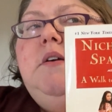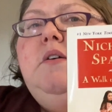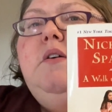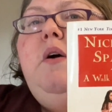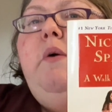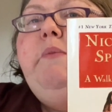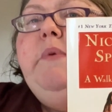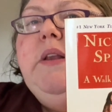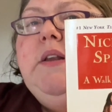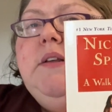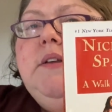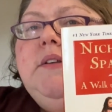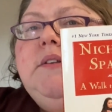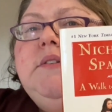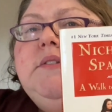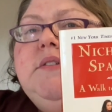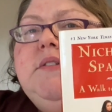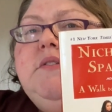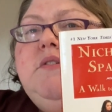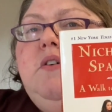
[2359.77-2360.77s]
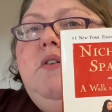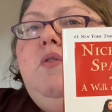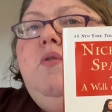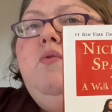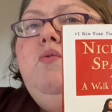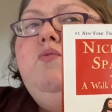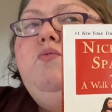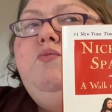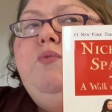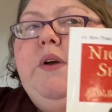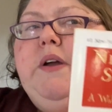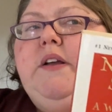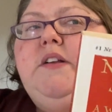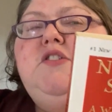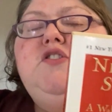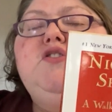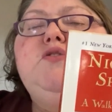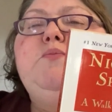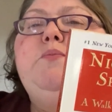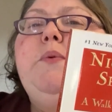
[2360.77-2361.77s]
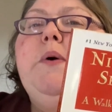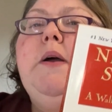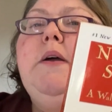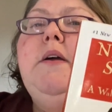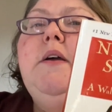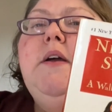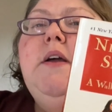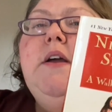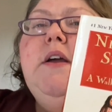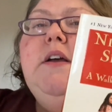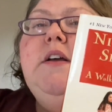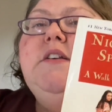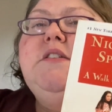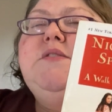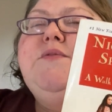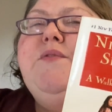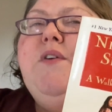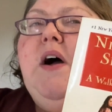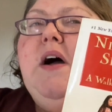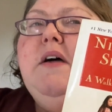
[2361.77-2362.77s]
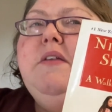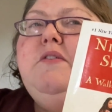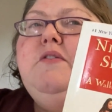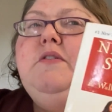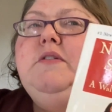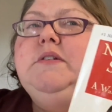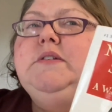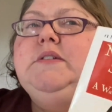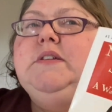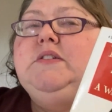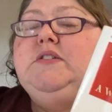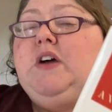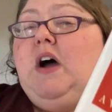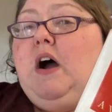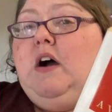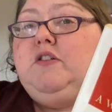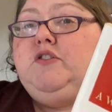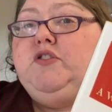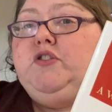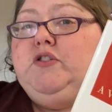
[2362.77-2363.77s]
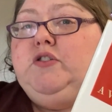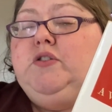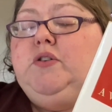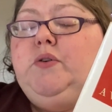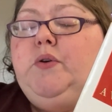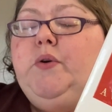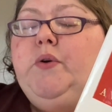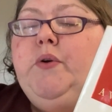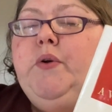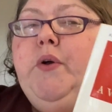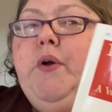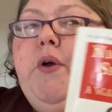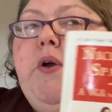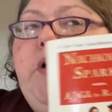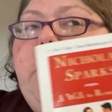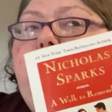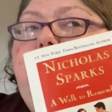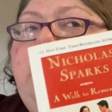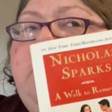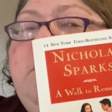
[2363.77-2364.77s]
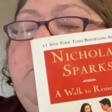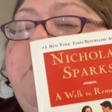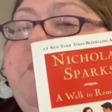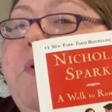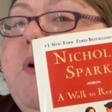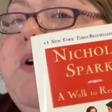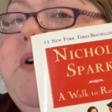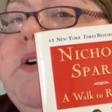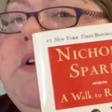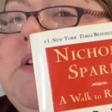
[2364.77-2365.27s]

I mean, he's still rich, but his father is a doctor. In the book,